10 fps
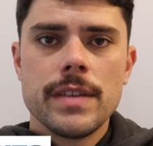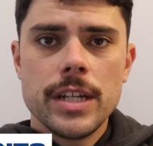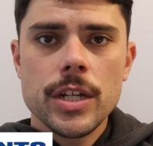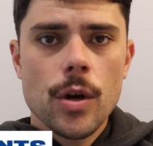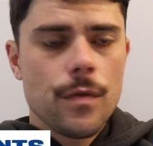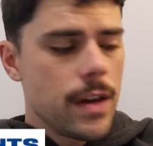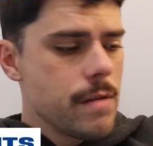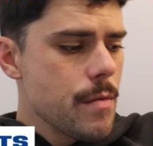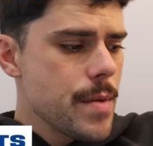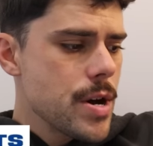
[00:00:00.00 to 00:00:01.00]
They did go for
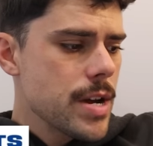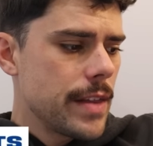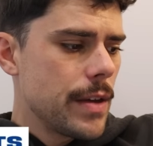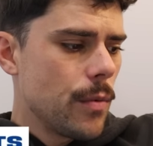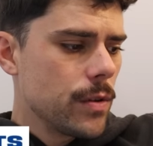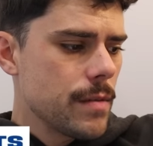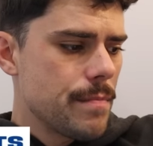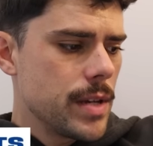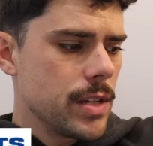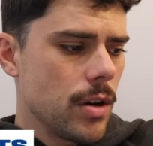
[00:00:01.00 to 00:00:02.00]
Himmelberg, and there was a
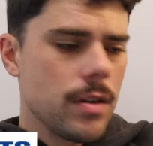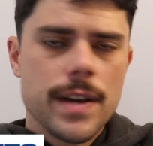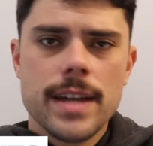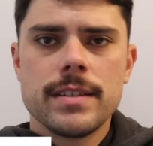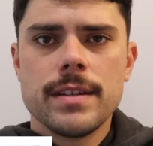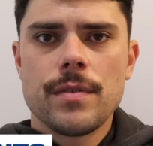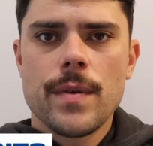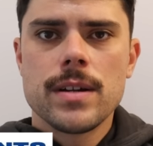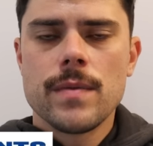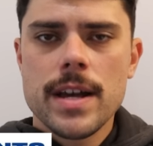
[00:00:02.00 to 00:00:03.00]
bit of a sniff
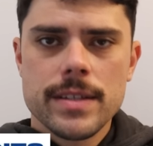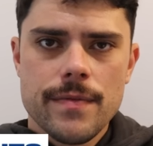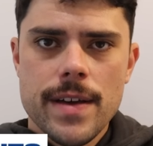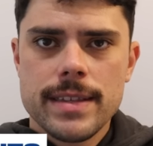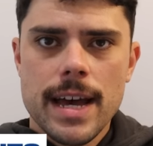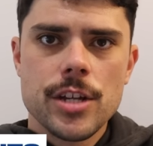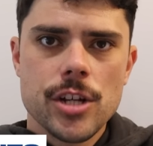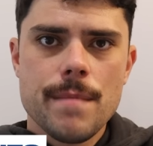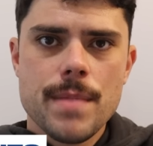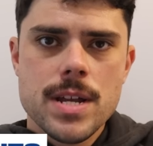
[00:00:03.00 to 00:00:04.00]
around Arazia
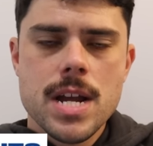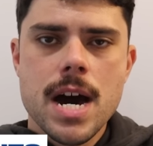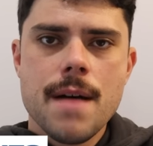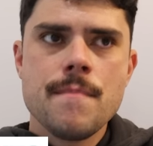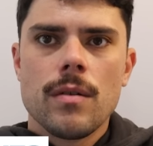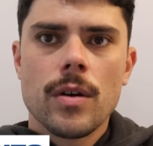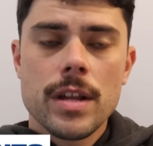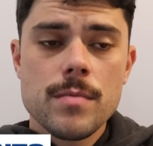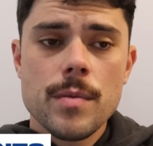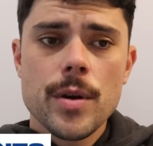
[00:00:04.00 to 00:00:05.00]
Fantasia, but on
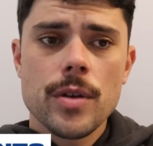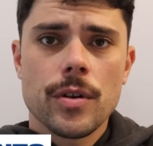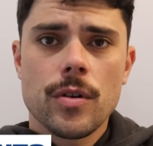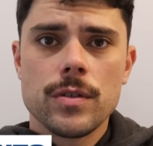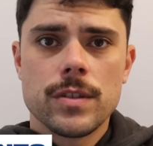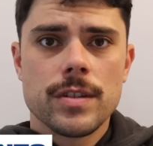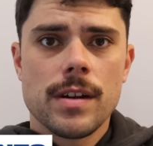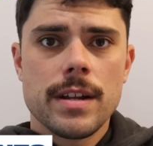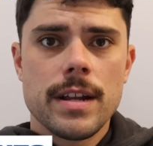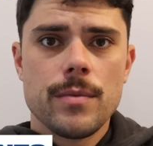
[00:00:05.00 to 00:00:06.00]
Himmelberg, the Crows
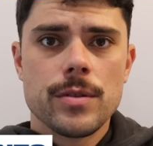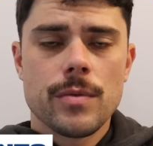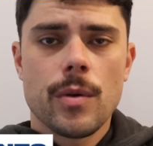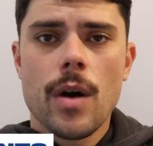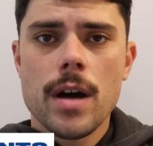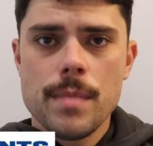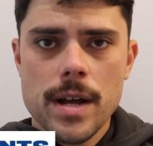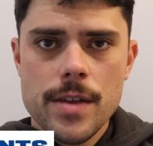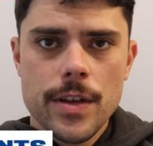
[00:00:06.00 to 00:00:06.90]
decided he was a required player.